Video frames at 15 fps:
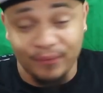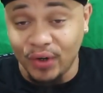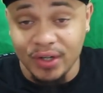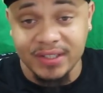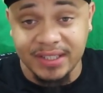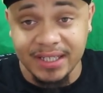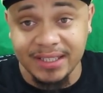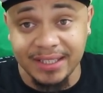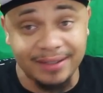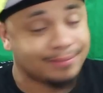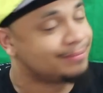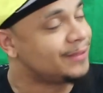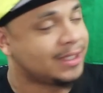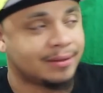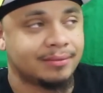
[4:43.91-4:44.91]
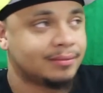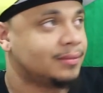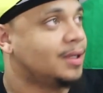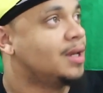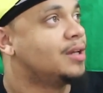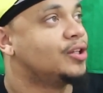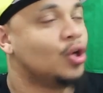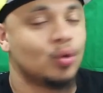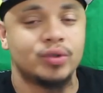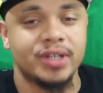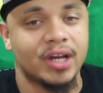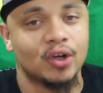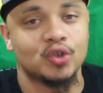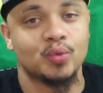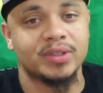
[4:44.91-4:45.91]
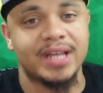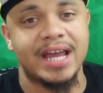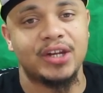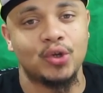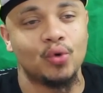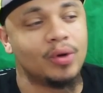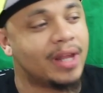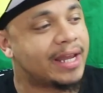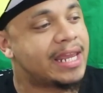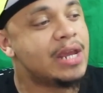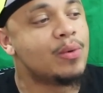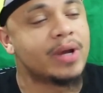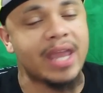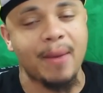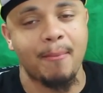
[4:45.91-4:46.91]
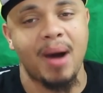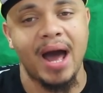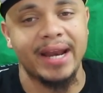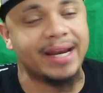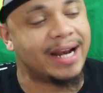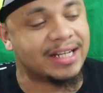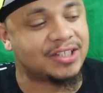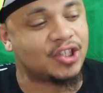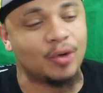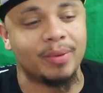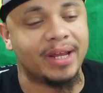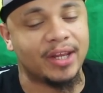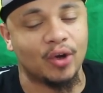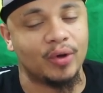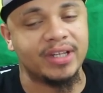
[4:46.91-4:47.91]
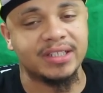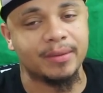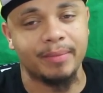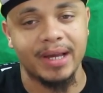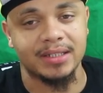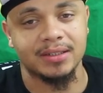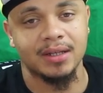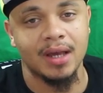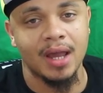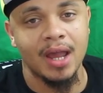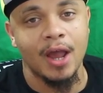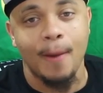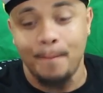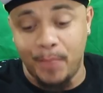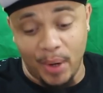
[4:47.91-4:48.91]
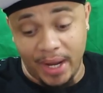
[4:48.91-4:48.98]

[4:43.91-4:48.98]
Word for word: In the first season, yo, Genos was that dude. Like he would get body and I'd still be like, yo, he's the best.